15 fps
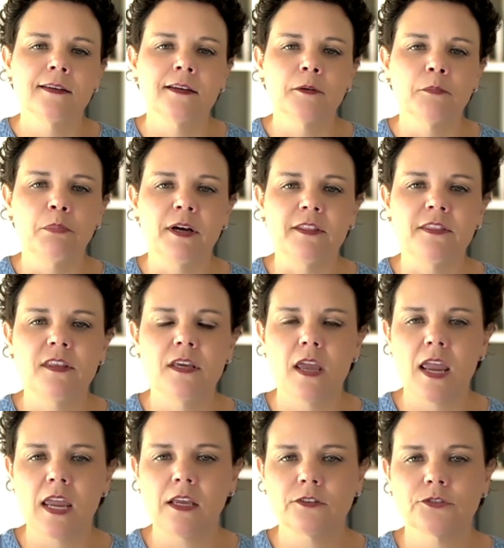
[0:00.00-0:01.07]
But
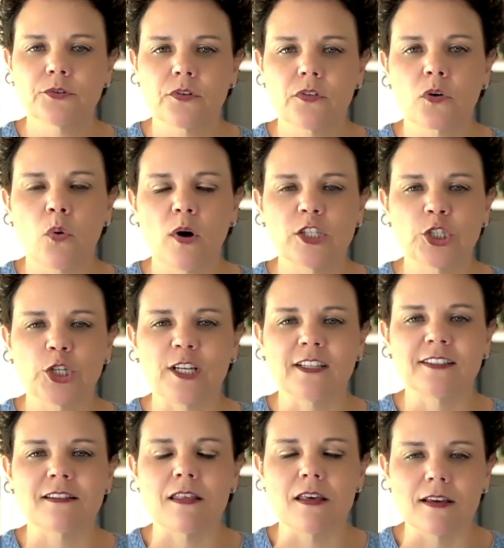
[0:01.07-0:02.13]
the answer to the question
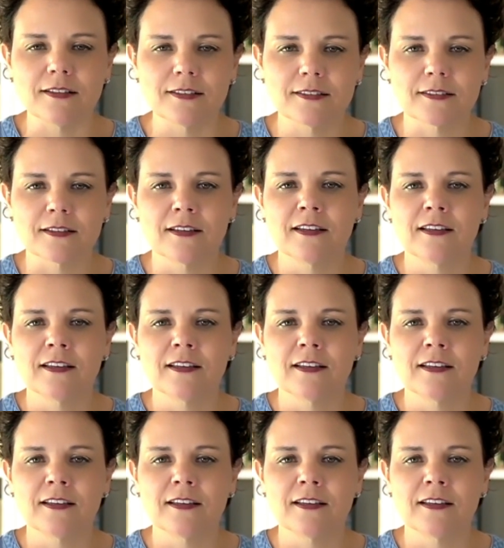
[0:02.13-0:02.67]
is this: